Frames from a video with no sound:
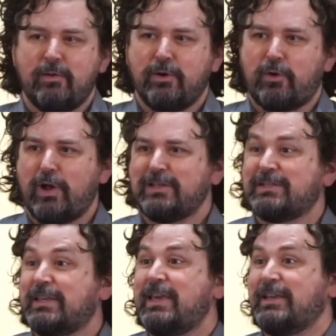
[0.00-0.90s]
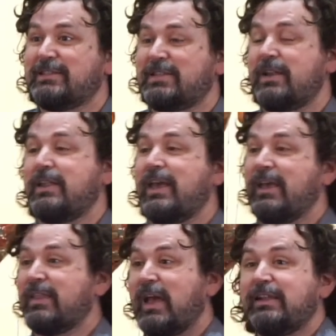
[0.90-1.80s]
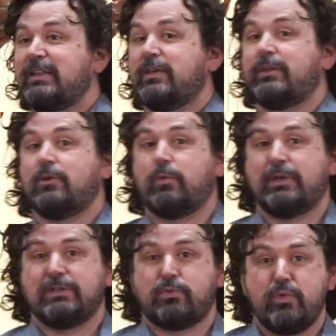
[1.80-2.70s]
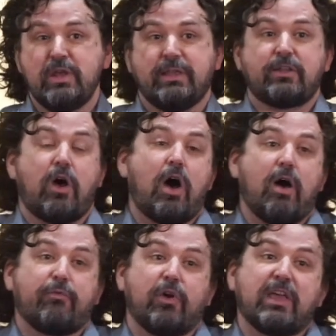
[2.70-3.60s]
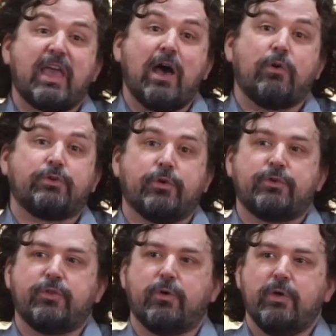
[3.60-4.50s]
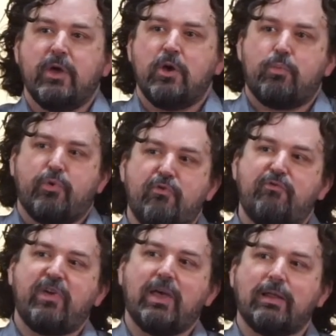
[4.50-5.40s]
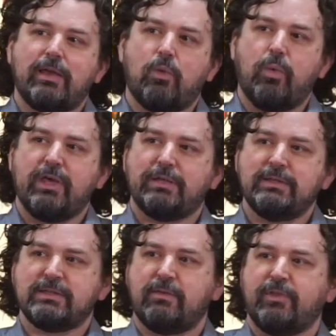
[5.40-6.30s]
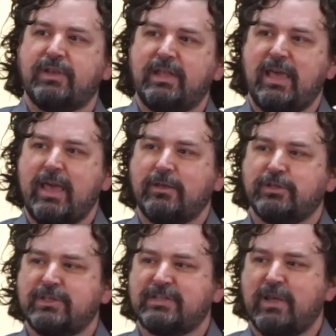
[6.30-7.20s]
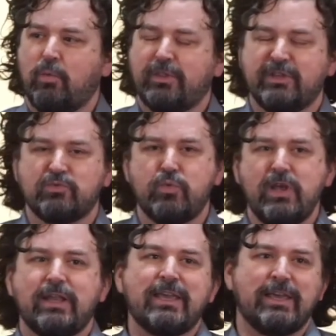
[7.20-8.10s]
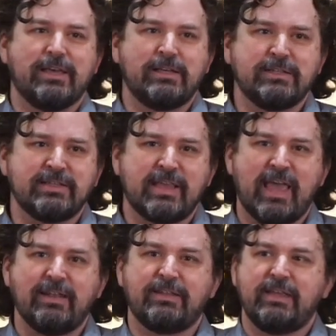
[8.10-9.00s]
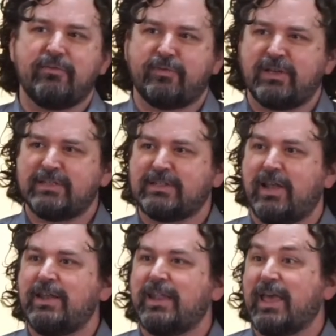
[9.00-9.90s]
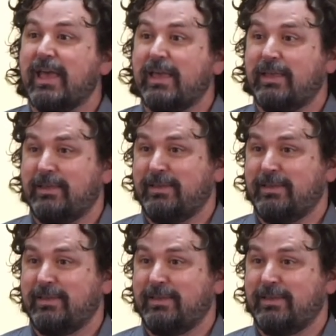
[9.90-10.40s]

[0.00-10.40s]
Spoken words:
Christ the King Sunday, and the idea that it was really to offer a counter to the prevailing winds of the day. And she said, what this really is Antifa Sunday.